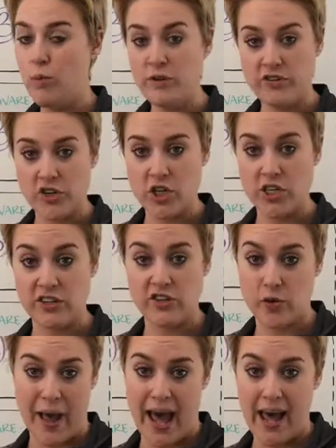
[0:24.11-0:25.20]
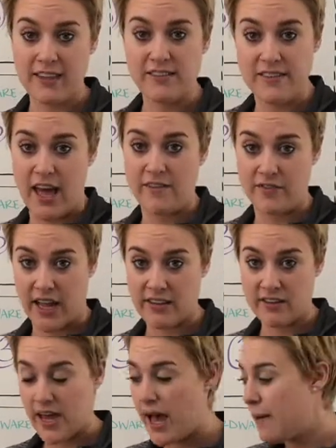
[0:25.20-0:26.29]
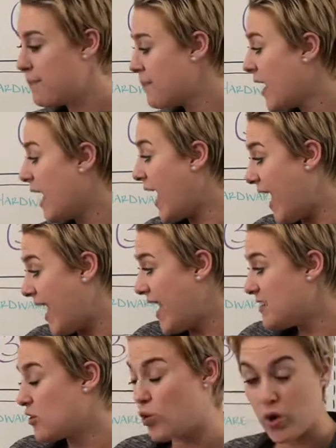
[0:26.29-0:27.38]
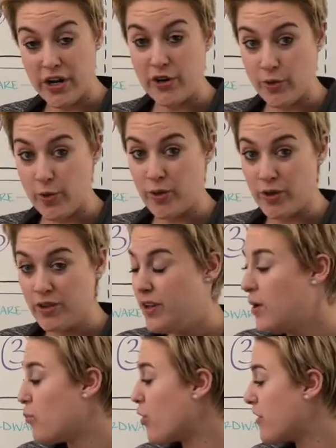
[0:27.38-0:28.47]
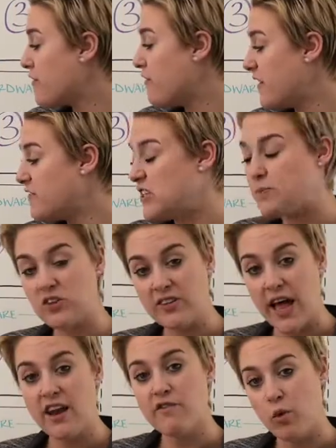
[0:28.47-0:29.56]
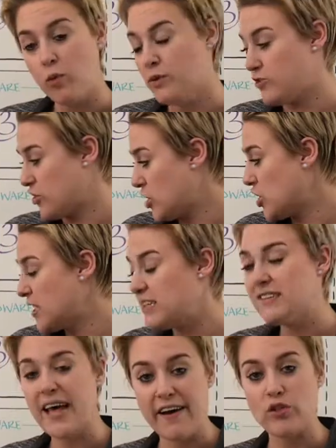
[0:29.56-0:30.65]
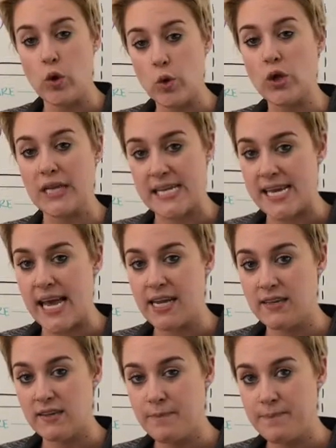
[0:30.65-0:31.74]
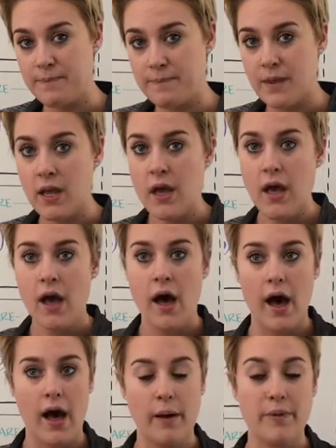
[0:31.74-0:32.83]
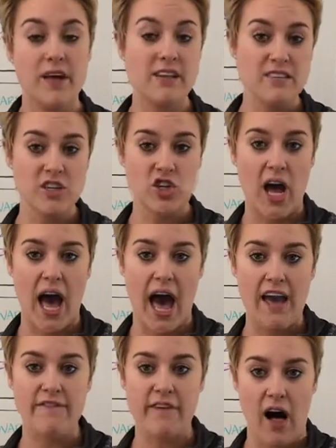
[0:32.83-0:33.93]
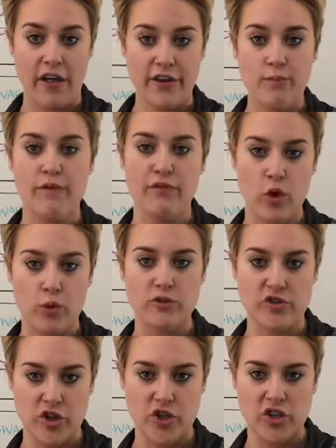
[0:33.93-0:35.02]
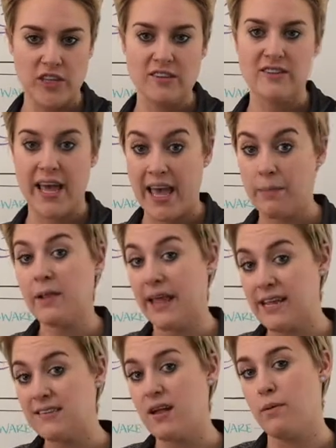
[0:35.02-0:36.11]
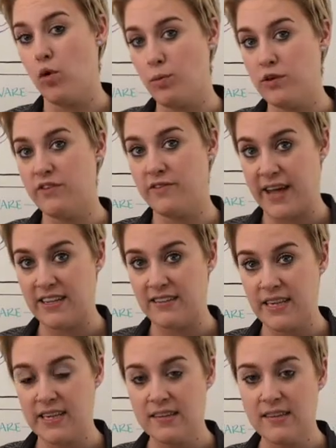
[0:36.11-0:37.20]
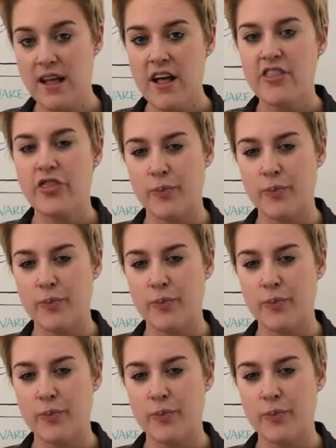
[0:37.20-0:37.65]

mobile search has surpassed that of desktop, and according to Google, more than 50% of mobile searches have local intent. Because such a high volume of local searches take place on mobile devices,